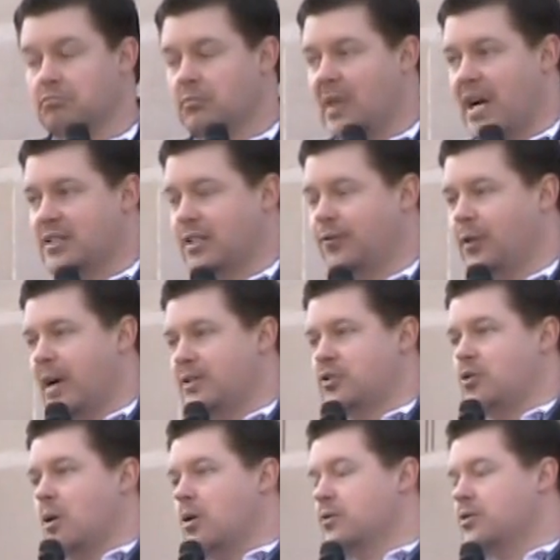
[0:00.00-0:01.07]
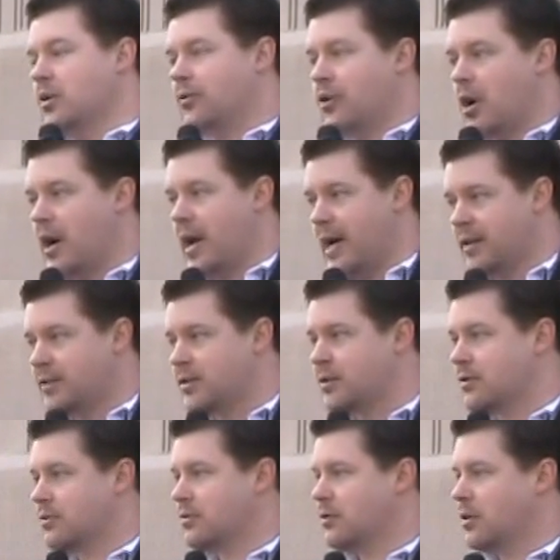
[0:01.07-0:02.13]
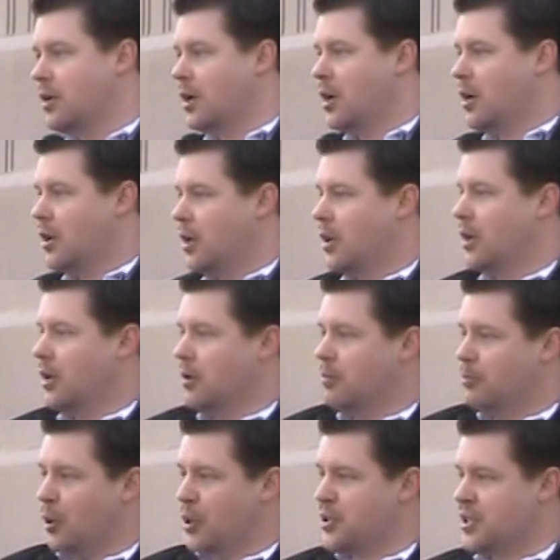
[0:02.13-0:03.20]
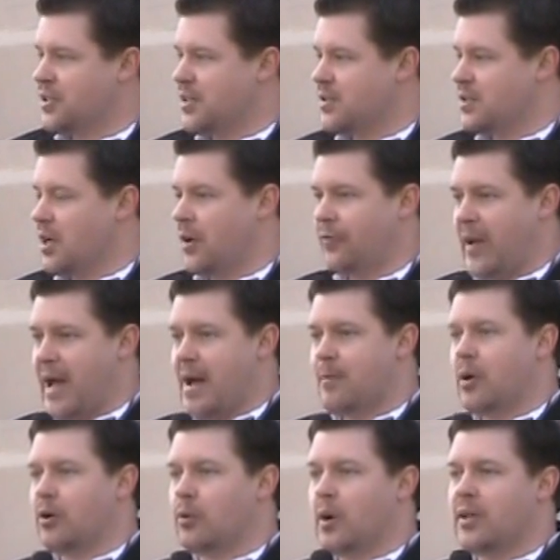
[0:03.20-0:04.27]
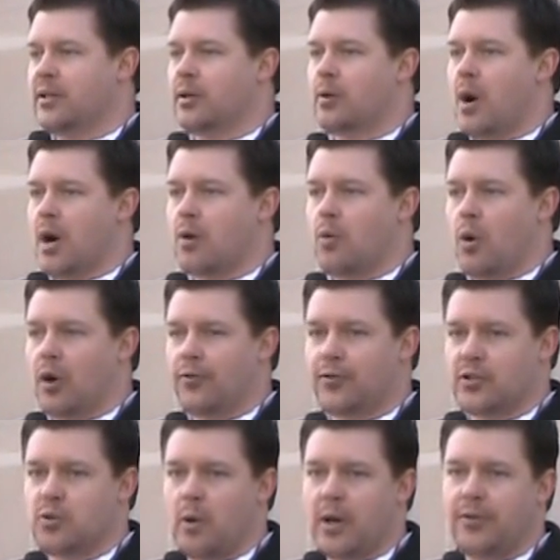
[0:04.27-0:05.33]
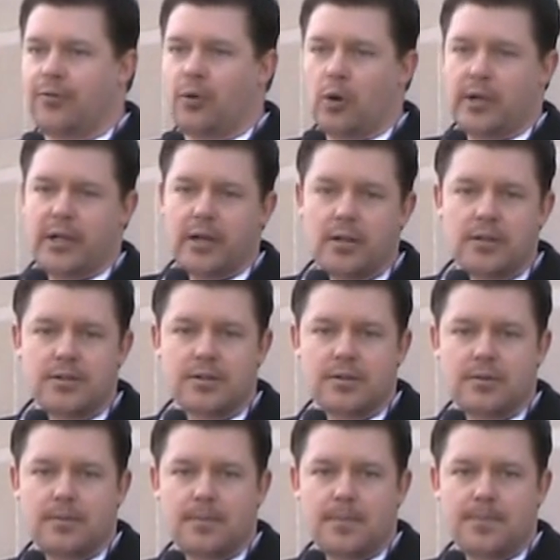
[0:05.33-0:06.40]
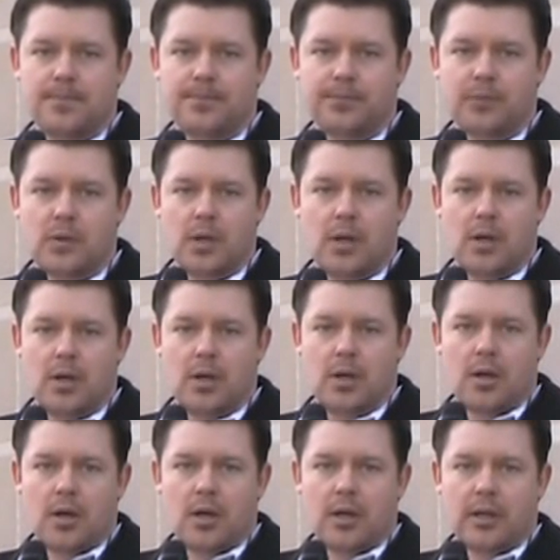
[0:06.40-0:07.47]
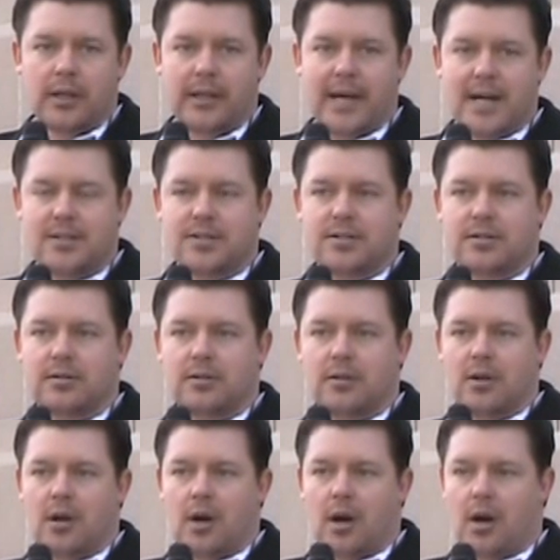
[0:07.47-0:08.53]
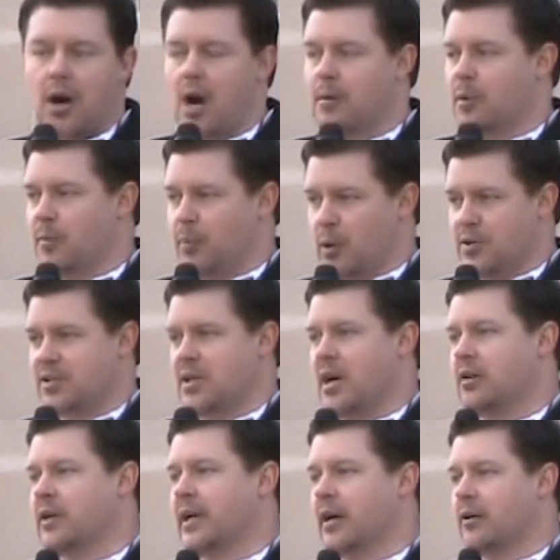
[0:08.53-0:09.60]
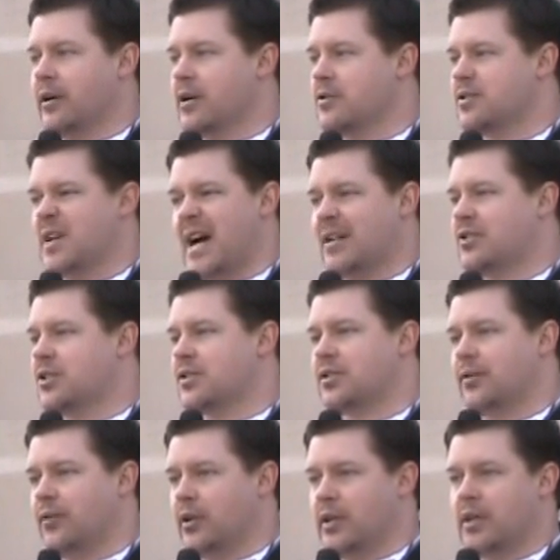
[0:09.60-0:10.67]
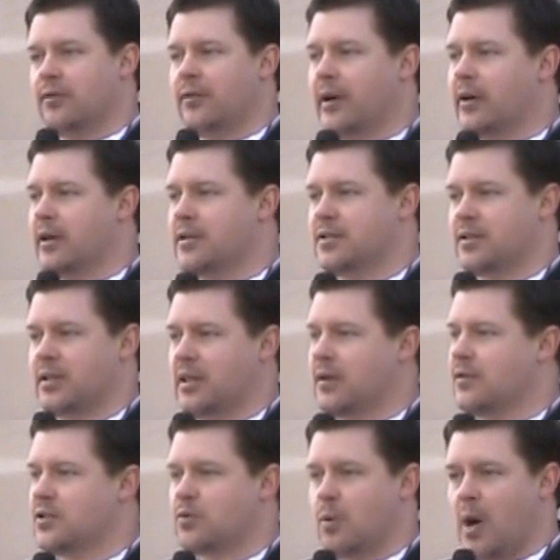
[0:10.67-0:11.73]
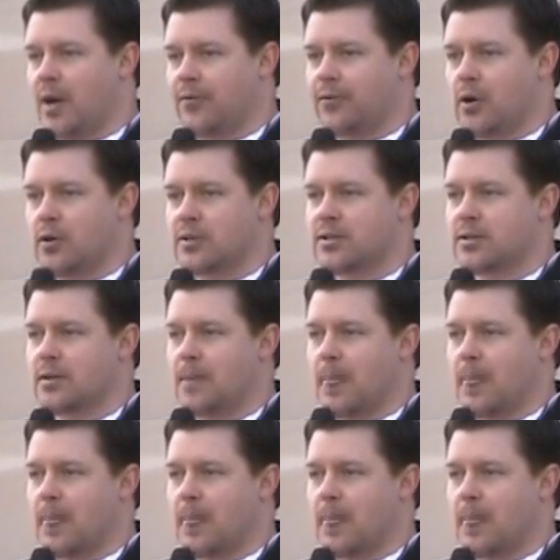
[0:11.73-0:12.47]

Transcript: as he flies drones over our heads, purchases enough ammo to run the Iraq War for 24 years, gets armored personnel carriers, not just civilian variants that they give to SWAT folks,